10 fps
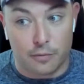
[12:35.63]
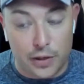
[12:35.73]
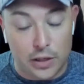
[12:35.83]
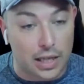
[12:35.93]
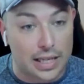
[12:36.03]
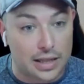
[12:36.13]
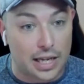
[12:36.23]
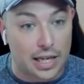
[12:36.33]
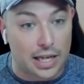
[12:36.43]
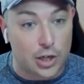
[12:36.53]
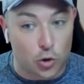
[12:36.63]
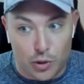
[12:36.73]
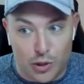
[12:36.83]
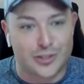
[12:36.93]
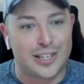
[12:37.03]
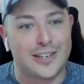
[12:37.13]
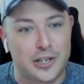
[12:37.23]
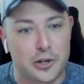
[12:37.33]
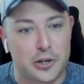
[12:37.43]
feel like they know you because they do,